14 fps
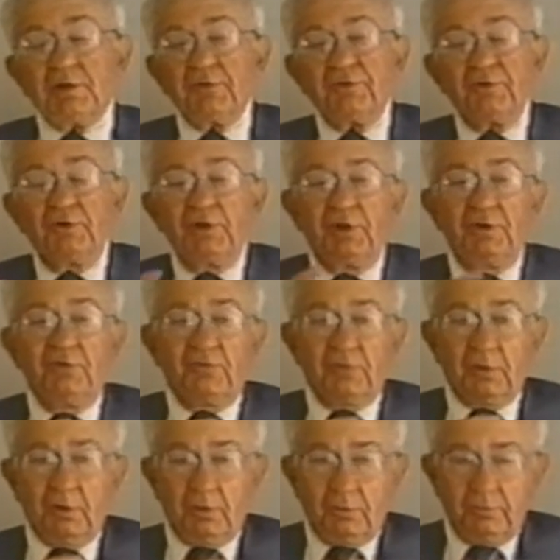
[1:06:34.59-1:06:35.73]
now, 30 years
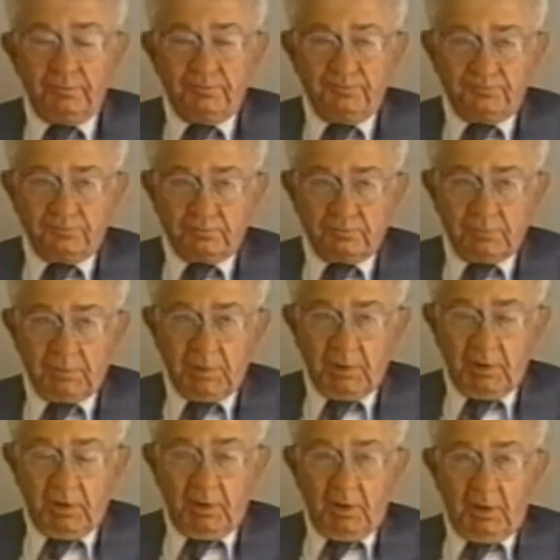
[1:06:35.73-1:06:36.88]
ago,
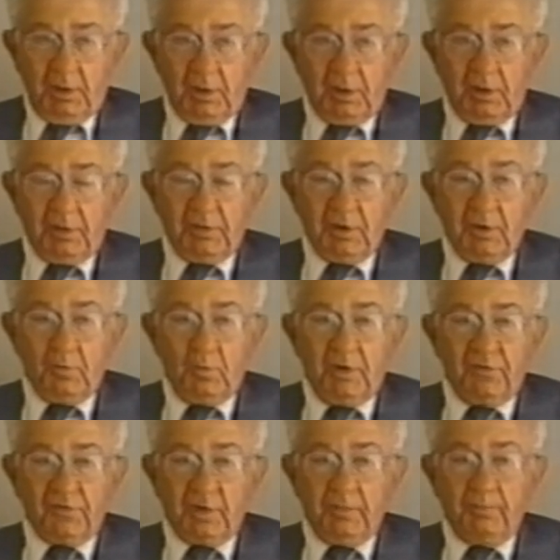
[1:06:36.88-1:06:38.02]
uh, there
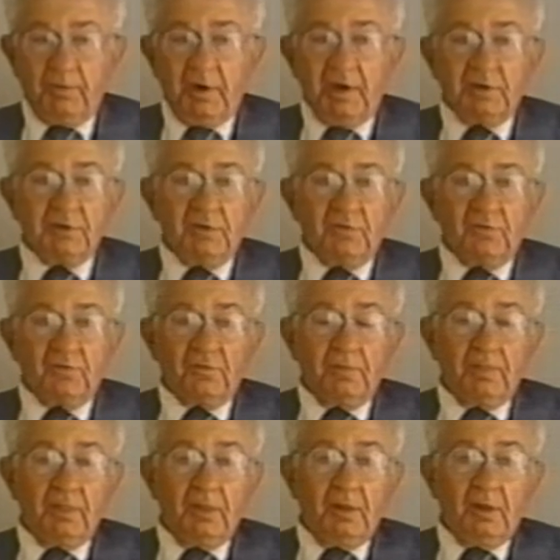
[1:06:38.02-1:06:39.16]
was a practice
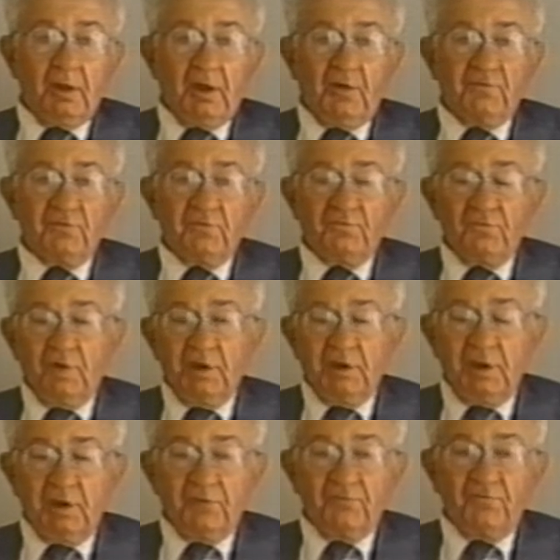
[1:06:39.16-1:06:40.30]
of
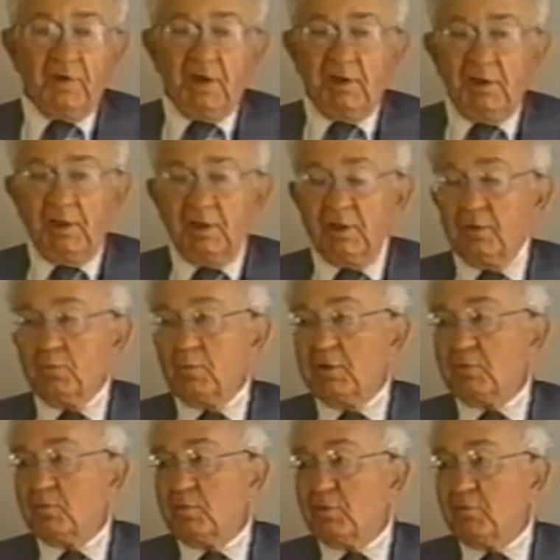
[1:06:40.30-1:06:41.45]
avoiding filing on what
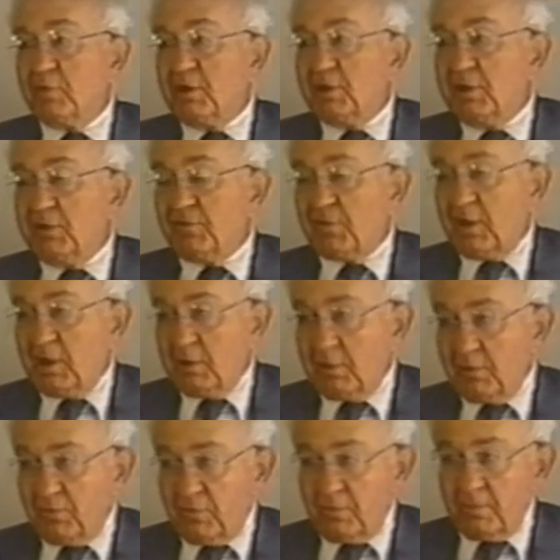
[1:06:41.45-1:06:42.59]
were really
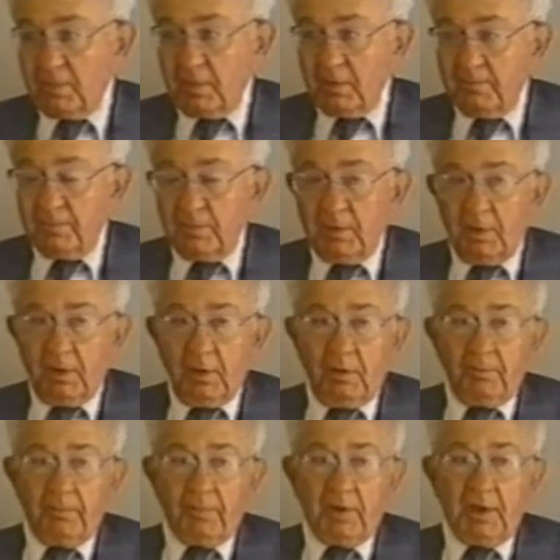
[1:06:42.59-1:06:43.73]
sales
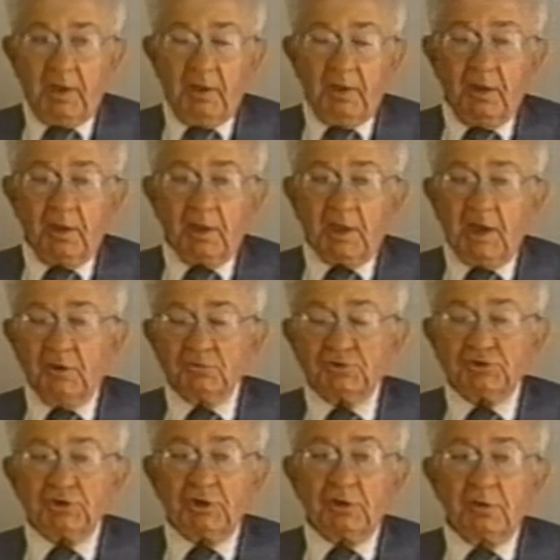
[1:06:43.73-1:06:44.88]
by
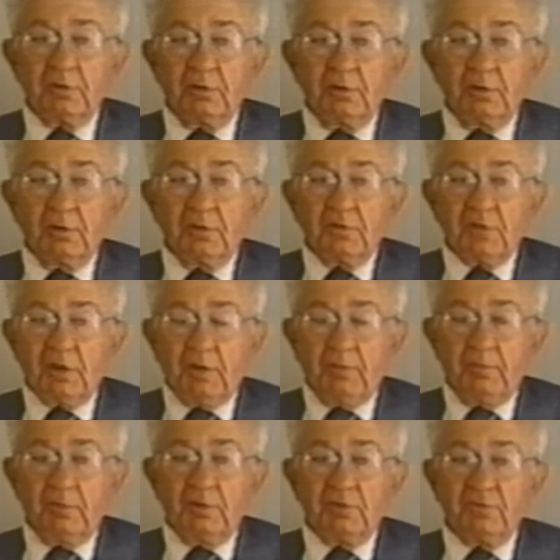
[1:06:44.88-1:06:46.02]
couching them
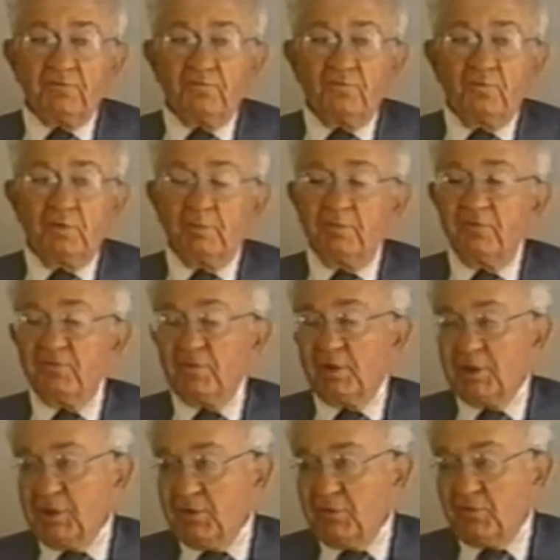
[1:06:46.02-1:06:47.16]
in the form of a
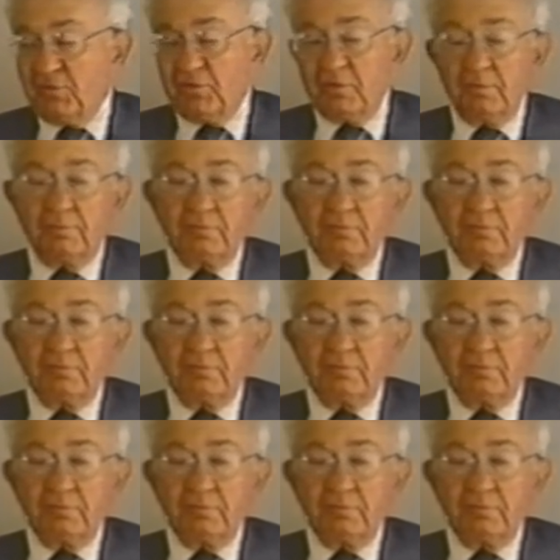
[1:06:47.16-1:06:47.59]
lease,